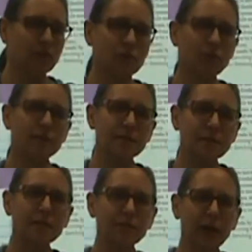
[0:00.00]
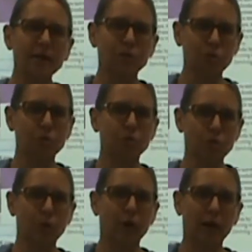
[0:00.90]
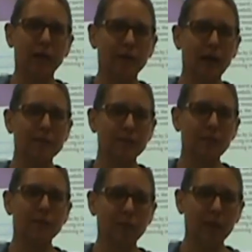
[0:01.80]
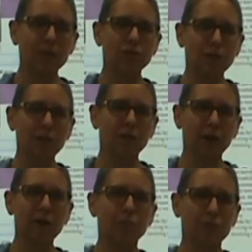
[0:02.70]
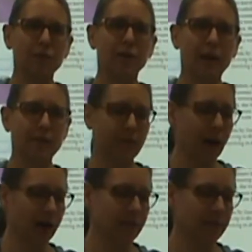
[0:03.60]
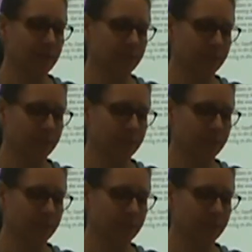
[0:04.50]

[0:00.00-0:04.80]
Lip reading: So this is in fact a true story. Lots of information here and real-life facts.